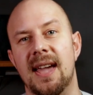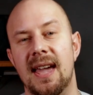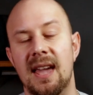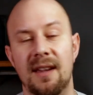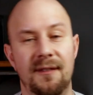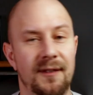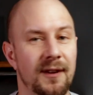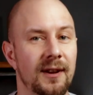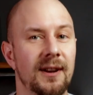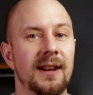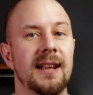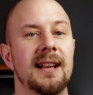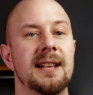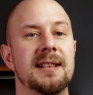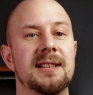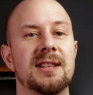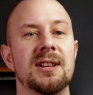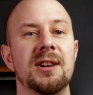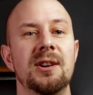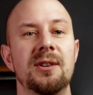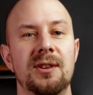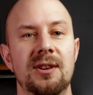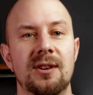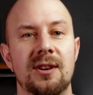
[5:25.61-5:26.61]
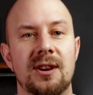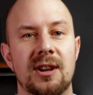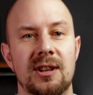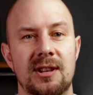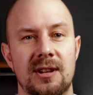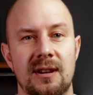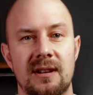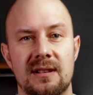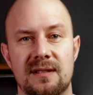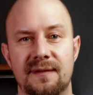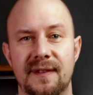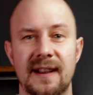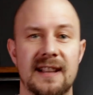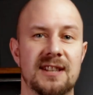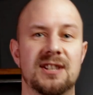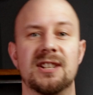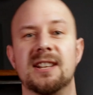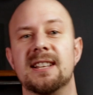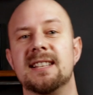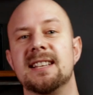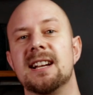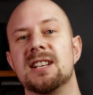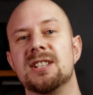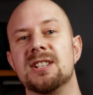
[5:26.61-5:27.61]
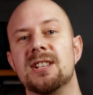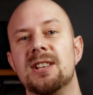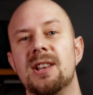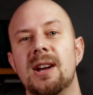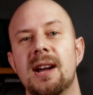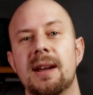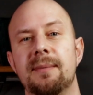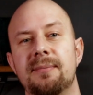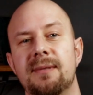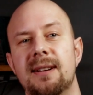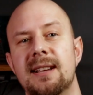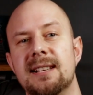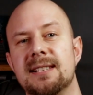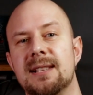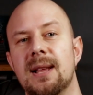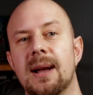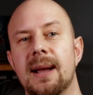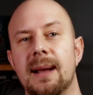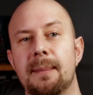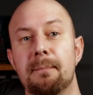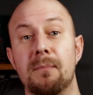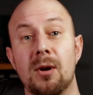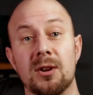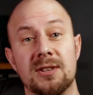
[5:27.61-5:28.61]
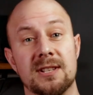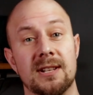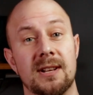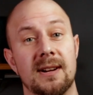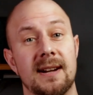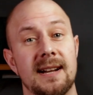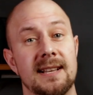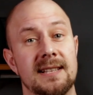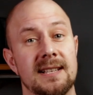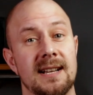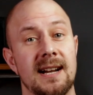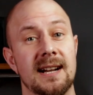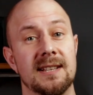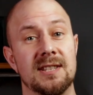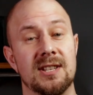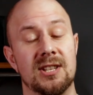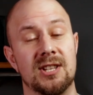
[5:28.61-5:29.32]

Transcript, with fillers: If you need to, you can use feature detection libraries like Modernizr